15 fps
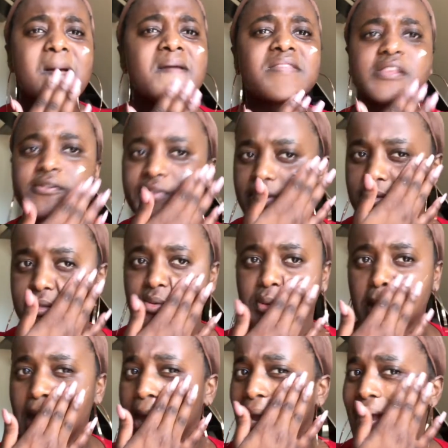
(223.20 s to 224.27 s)
this feels
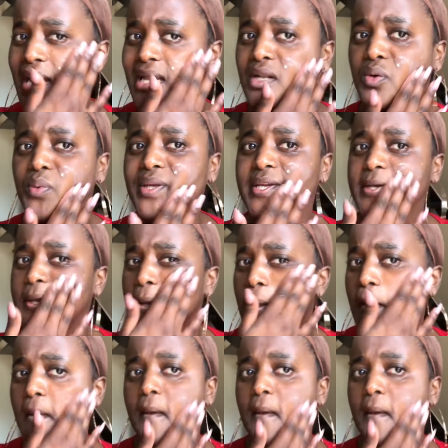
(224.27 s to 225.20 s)
hella weird.